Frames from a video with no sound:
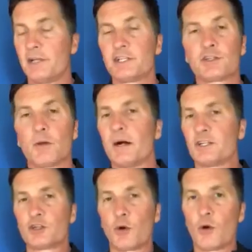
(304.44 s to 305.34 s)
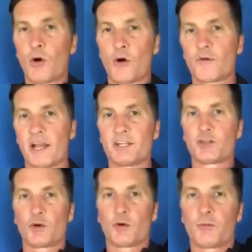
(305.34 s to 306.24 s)
Just so much. Overhead
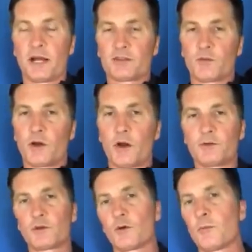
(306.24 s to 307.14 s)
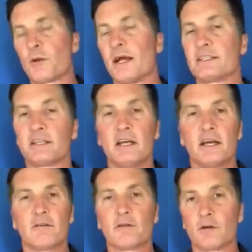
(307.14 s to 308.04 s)
shoulder press, one arm shoulder press
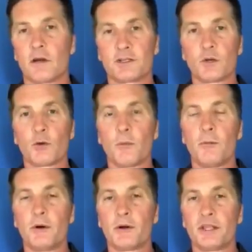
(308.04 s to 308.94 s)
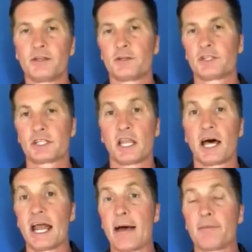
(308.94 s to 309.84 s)
for shoulder mobility. There's just a
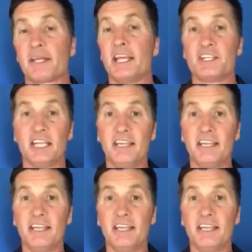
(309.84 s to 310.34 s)
lot of application.